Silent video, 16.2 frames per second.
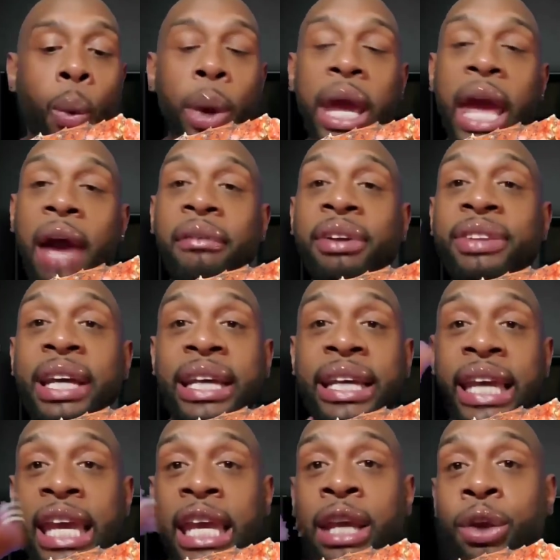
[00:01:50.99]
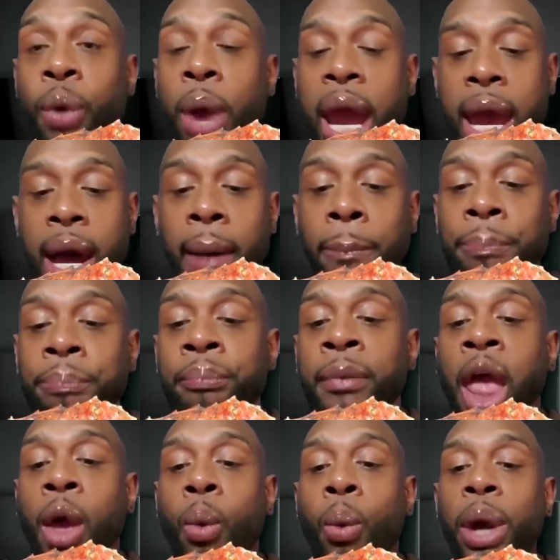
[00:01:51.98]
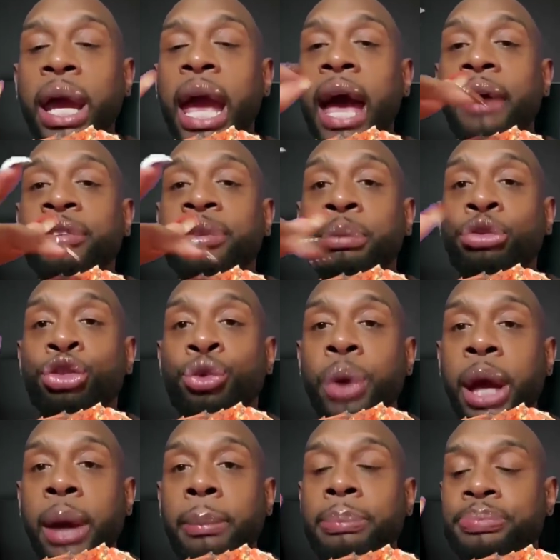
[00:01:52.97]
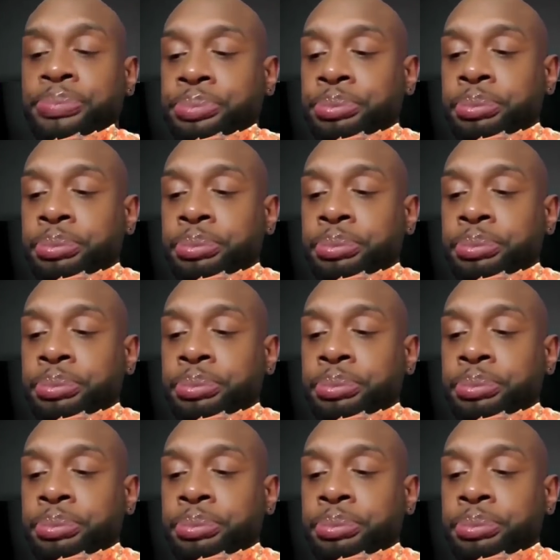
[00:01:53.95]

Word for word: We have us a king crab. We have some shrimp.